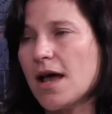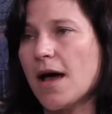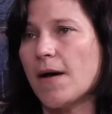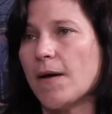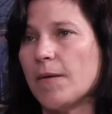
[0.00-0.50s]

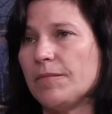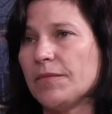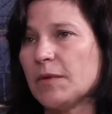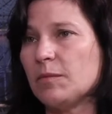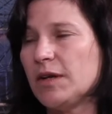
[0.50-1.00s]

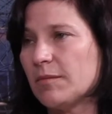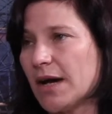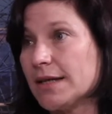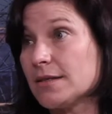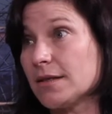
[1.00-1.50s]

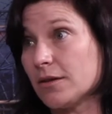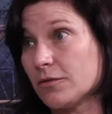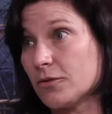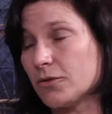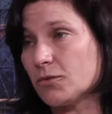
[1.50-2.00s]
minimizing, of
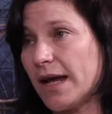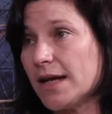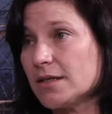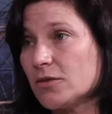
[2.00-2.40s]
course, waste,